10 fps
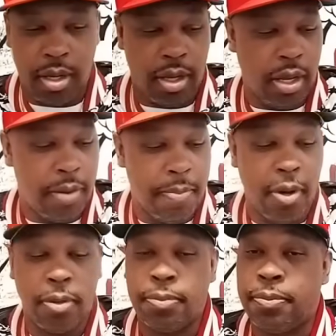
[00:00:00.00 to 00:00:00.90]
hit them
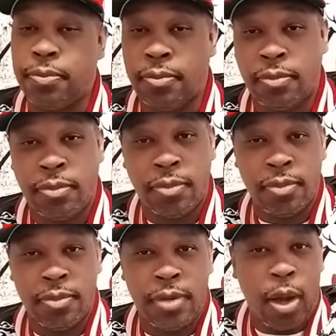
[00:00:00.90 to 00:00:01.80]
up.
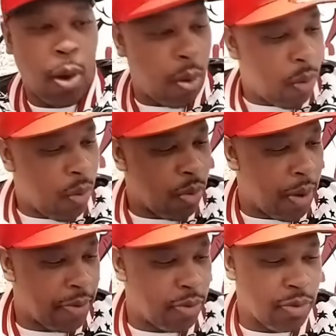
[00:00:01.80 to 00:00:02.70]
Oh, I'm
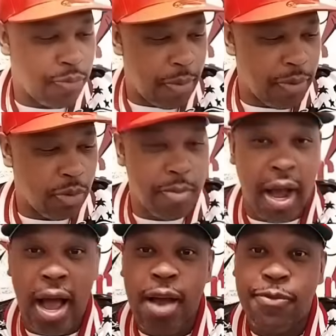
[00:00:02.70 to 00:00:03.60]
gonna use I'm gonna use my
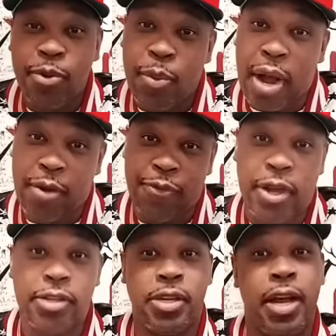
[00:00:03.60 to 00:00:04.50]
iPhone like can
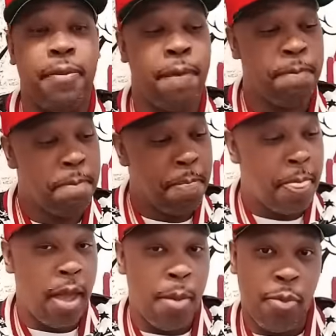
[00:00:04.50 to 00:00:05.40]
FaceTime.
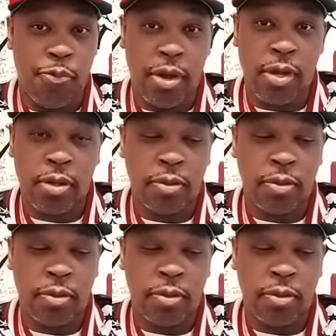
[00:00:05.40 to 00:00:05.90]
I'm gonna fake.